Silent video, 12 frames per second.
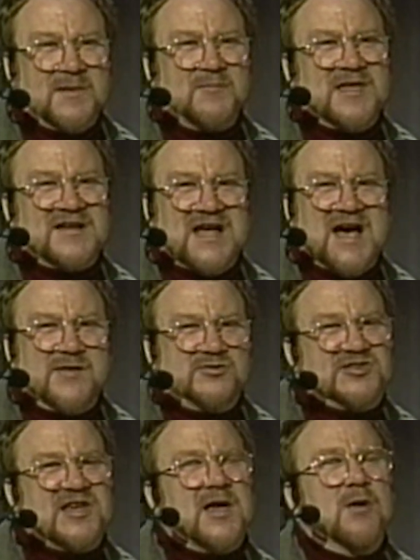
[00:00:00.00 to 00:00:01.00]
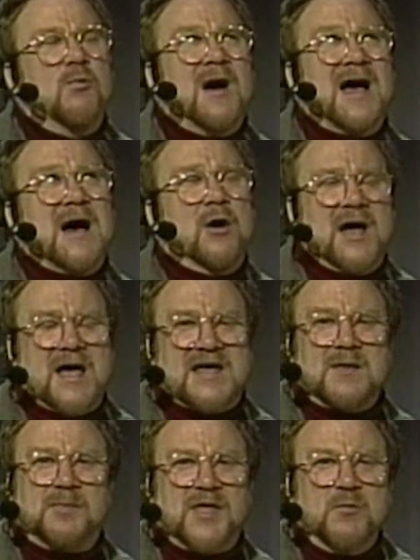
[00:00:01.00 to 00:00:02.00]
Remember that guy who was thinking, wow, I
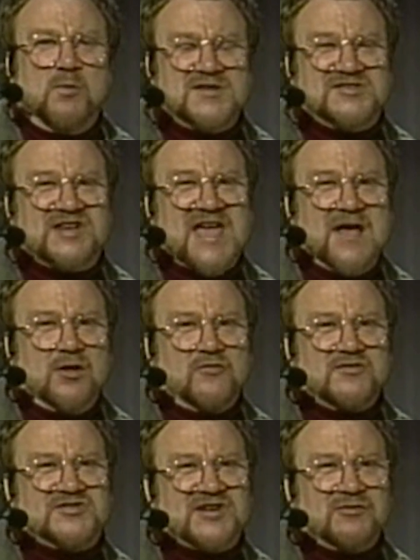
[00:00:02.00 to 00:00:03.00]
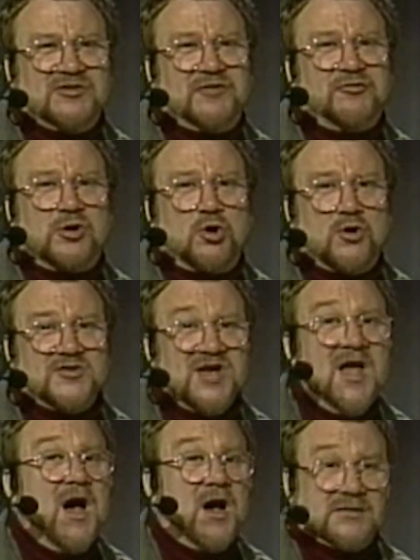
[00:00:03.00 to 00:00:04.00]
can play one scale over several different chords.
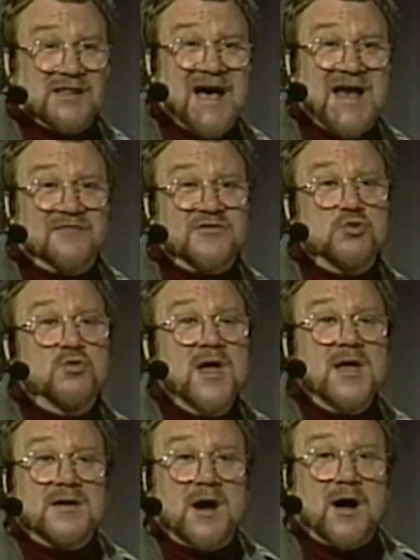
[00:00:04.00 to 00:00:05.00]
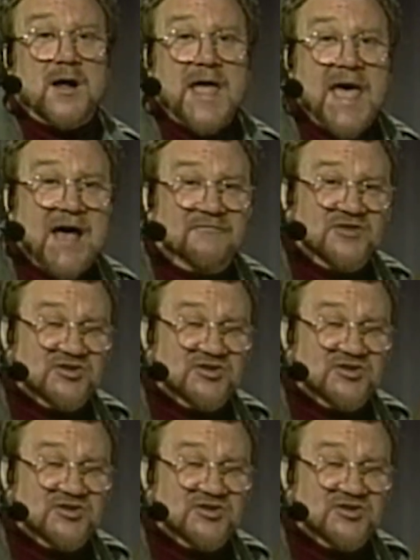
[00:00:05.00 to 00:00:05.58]
A lot of you have